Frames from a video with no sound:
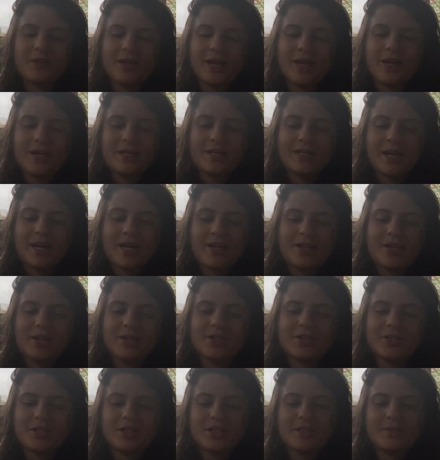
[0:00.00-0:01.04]
hand-dyed yarn.
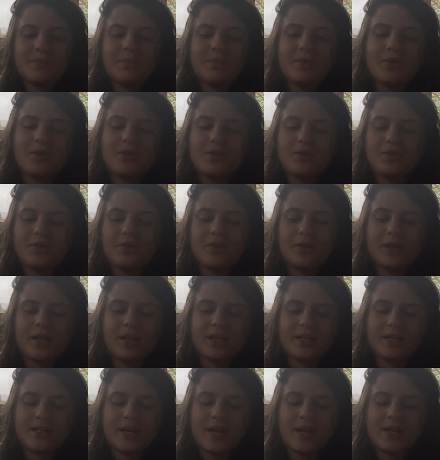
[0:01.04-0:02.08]
She does beautiful
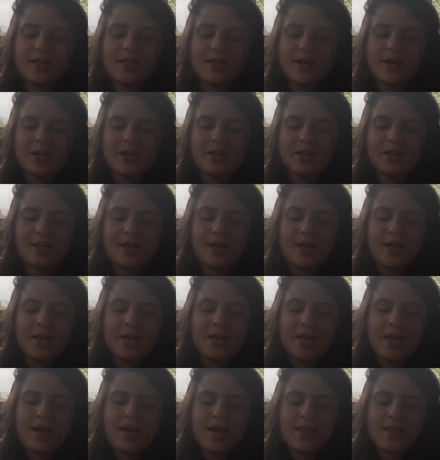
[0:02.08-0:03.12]
hand-dyed yarn.
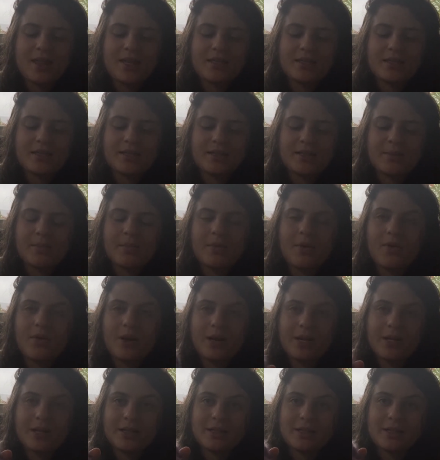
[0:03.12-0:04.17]
And this is a
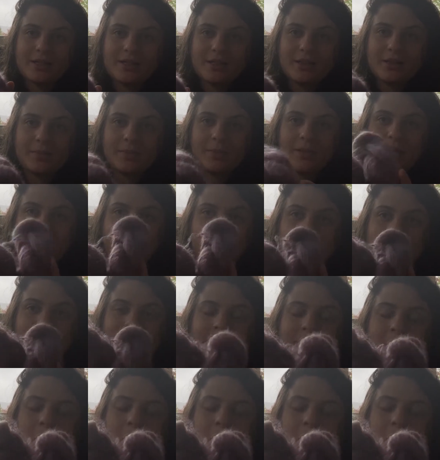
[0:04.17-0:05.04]
mohair and silk blend. And I'm